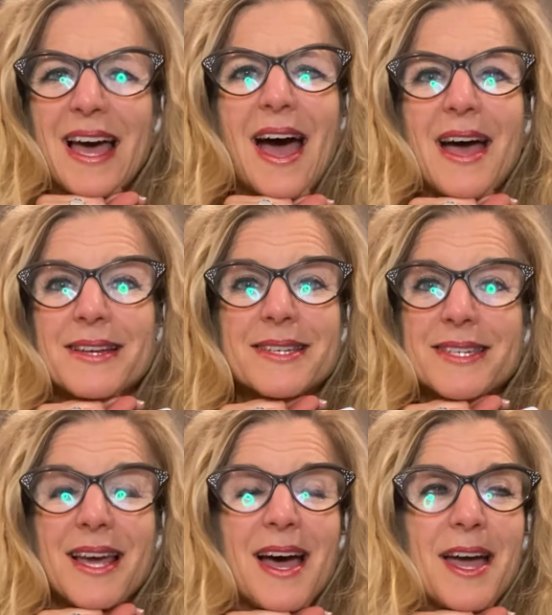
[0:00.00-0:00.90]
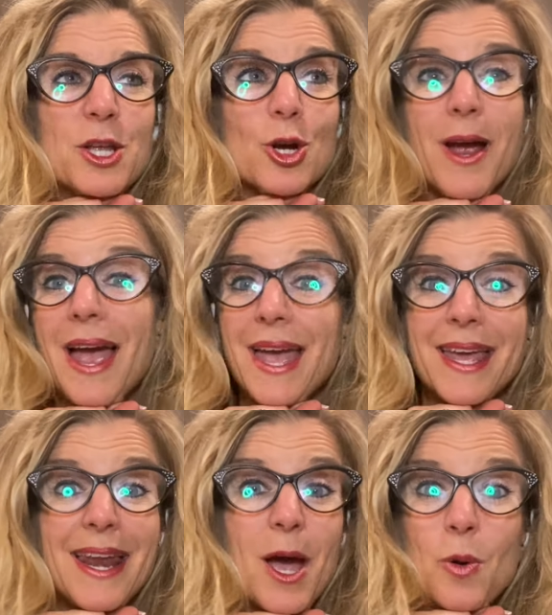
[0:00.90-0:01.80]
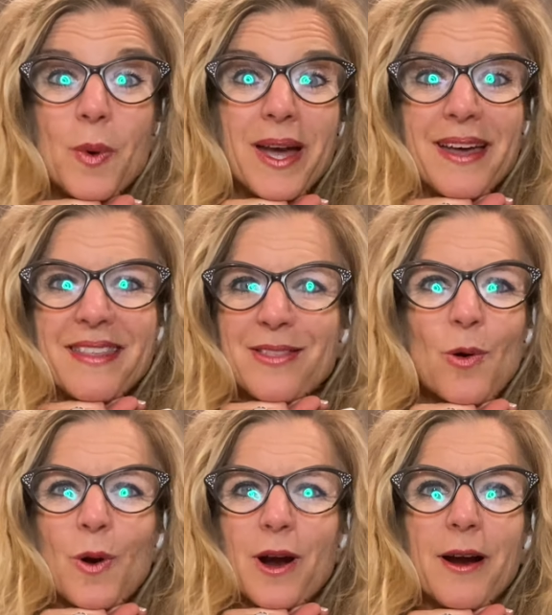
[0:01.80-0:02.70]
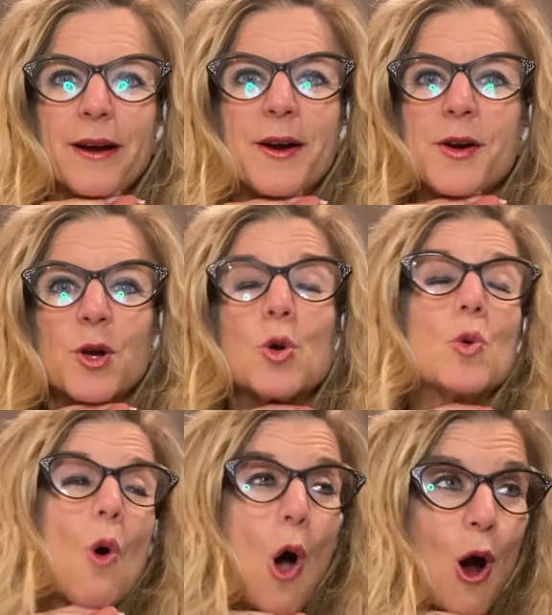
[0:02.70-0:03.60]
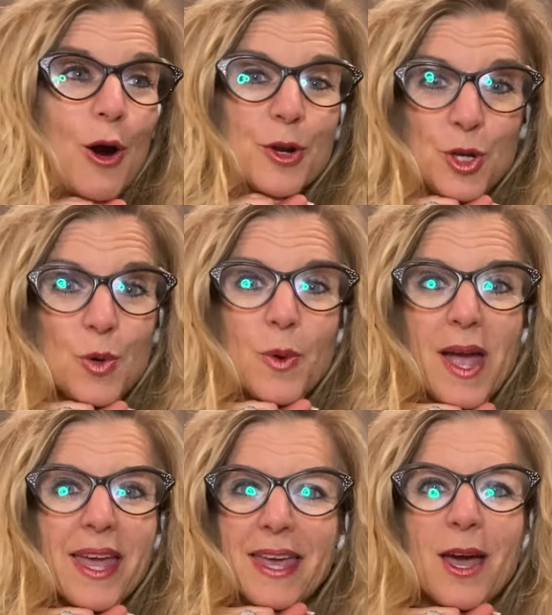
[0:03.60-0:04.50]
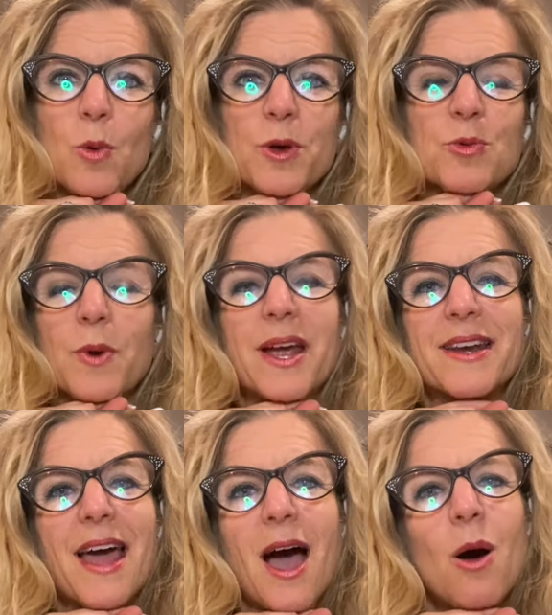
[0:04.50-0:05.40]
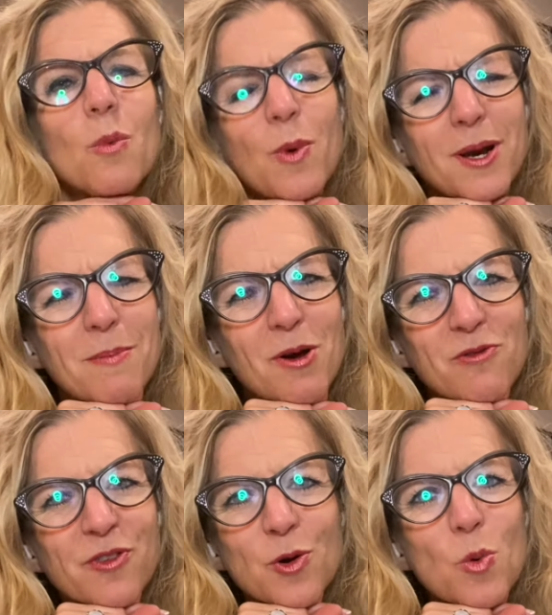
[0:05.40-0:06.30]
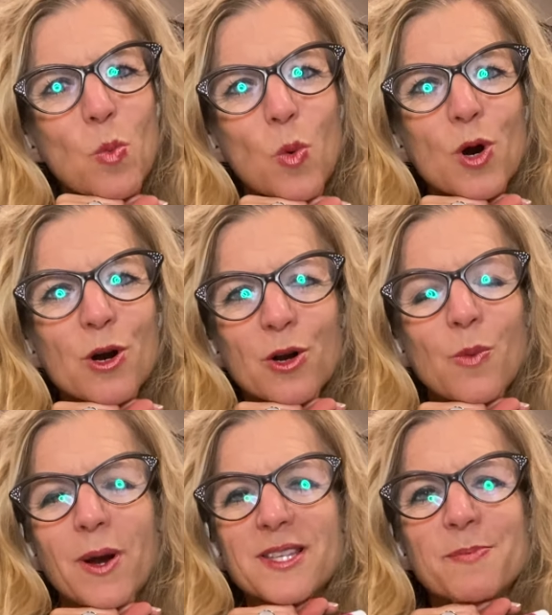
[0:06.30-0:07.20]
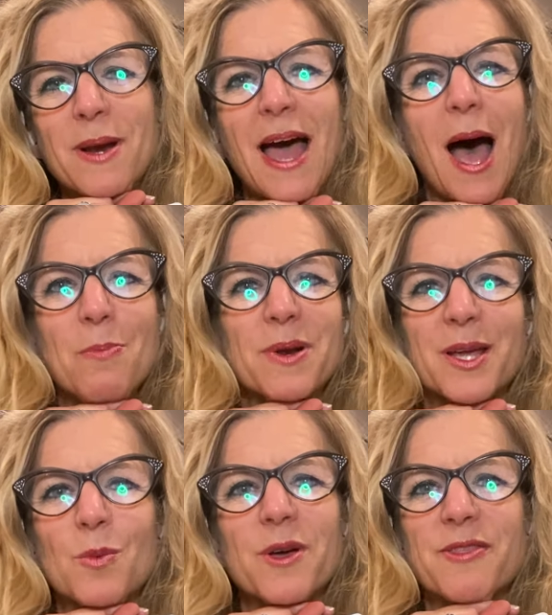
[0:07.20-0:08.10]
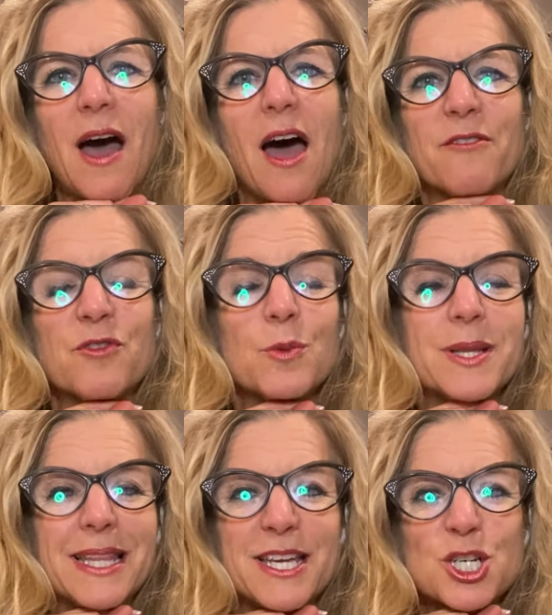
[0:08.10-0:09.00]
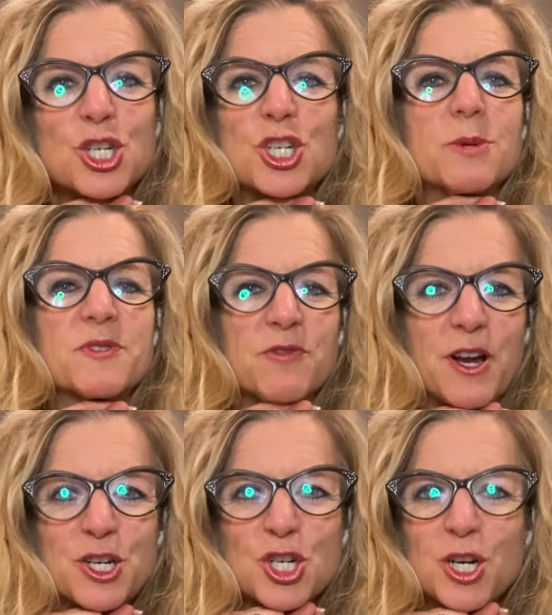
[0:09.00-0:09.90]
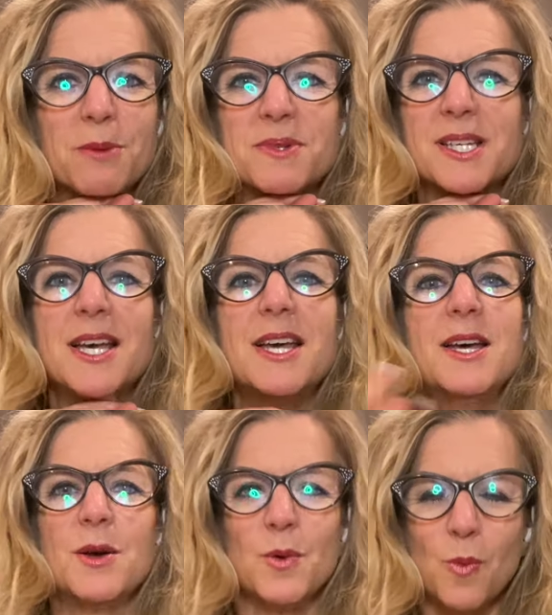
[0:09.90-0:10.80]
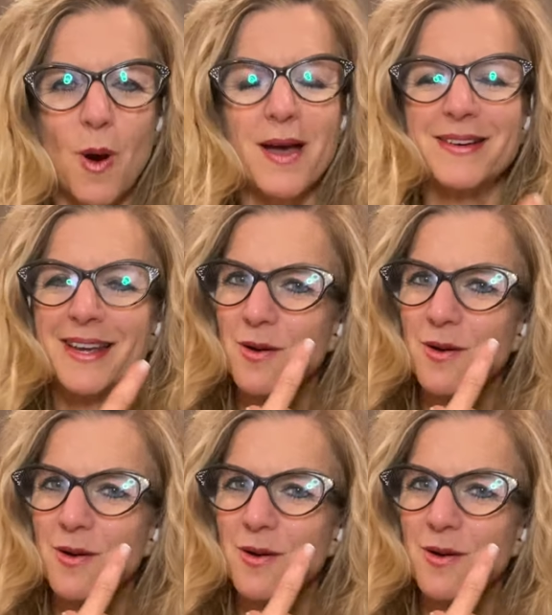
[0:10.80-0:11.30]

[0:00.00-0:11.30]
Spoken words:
that you're hanging out with, or who are you hanging out with right now? What about for work? What's been happening with that? For relationships, friendships? What